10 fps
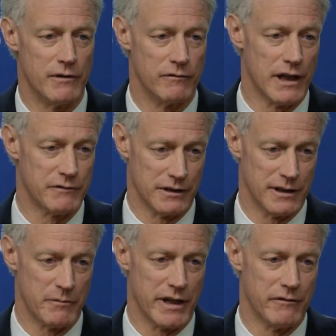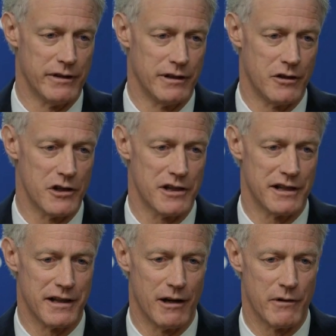We've left a little bit of
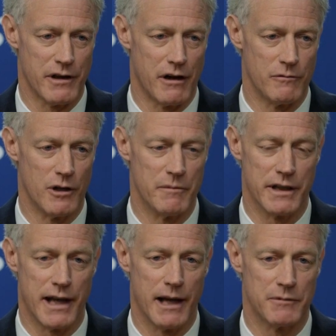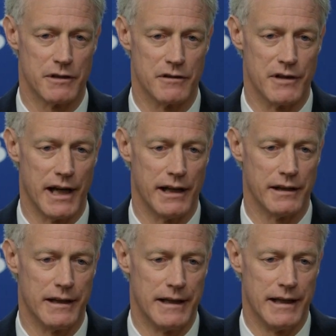cushion in there with our enrollment cap to do that.